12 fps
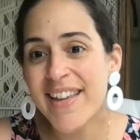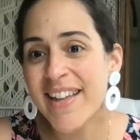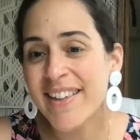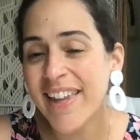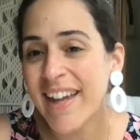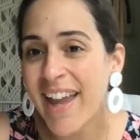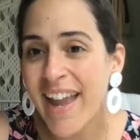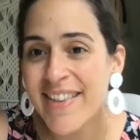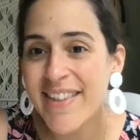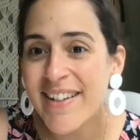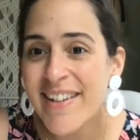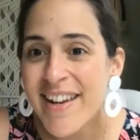And like Hands
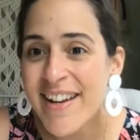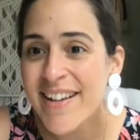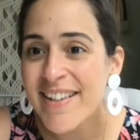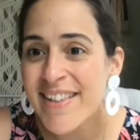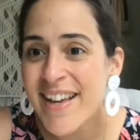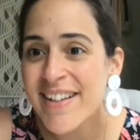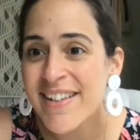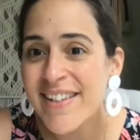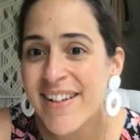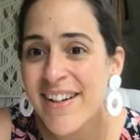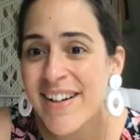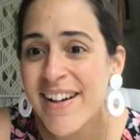on Knitting
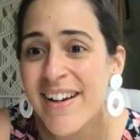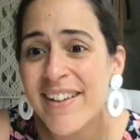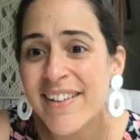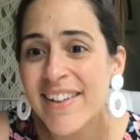Center.